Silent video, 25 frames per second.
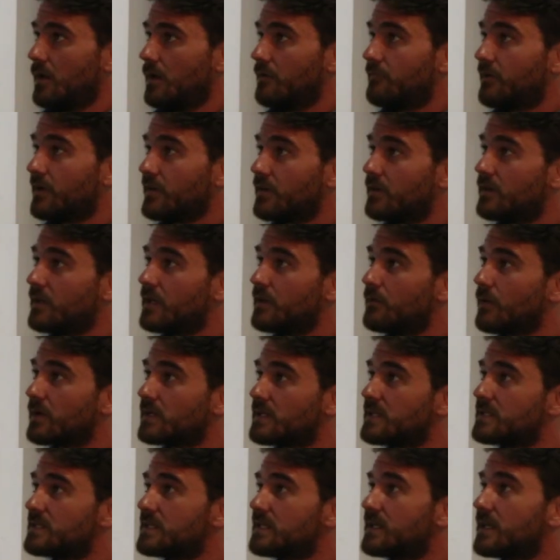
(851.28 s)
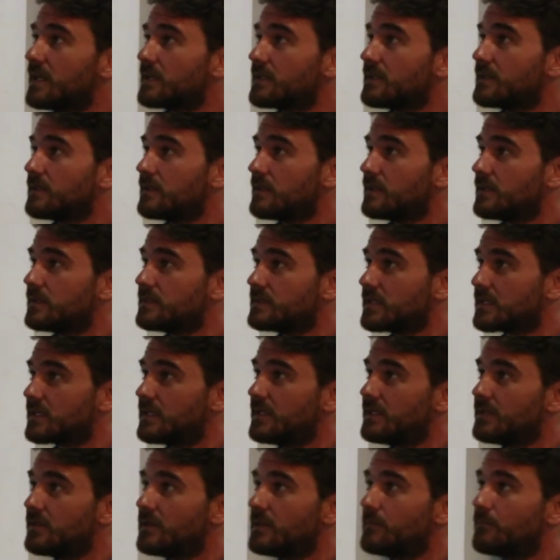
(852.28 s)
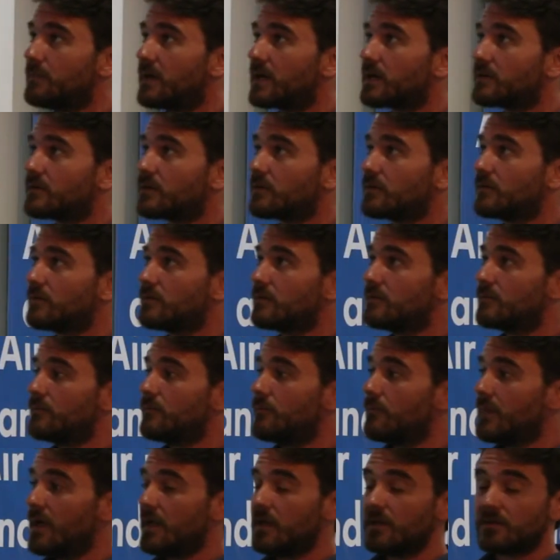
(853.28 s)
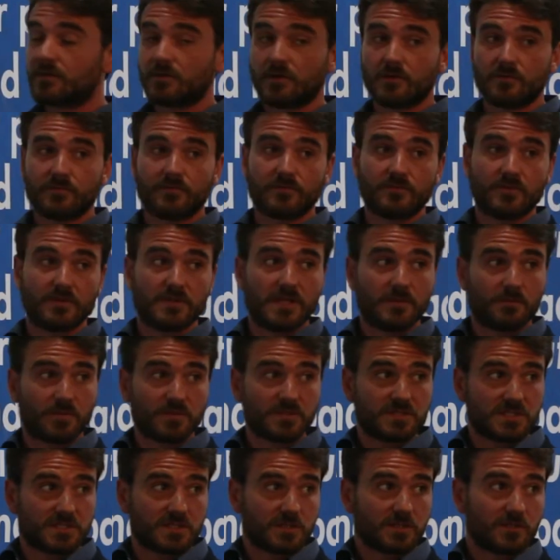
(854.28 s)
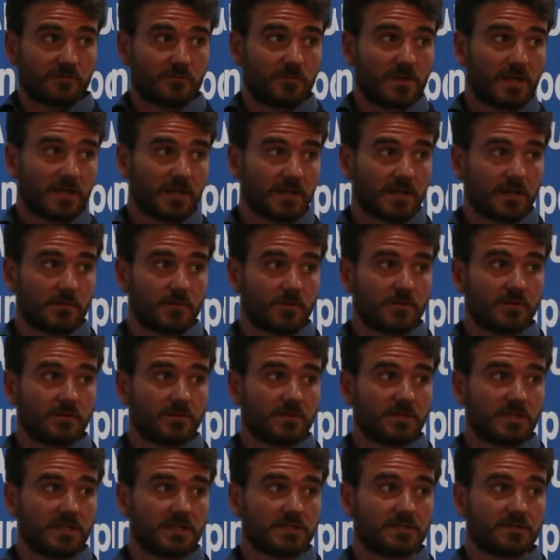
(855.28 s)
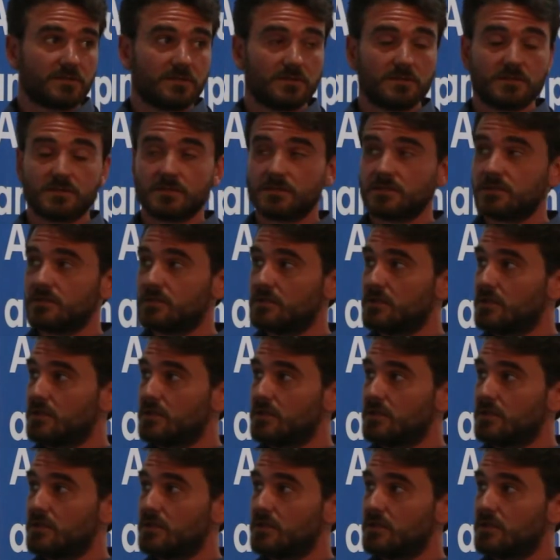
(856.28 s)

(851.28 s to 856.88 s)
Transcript: Finally, what is exactly the impact on melt of the deposition of black carbon on glaciers?